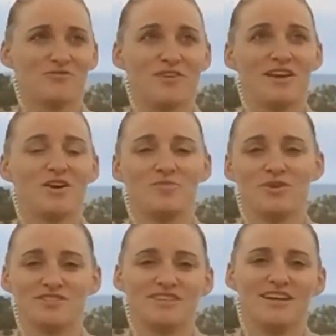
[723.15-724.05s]
big almost.
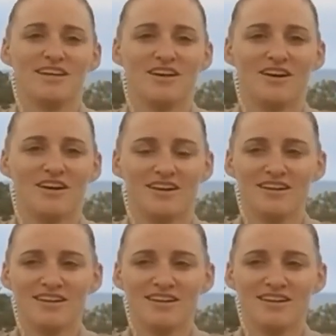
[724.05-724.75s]
They are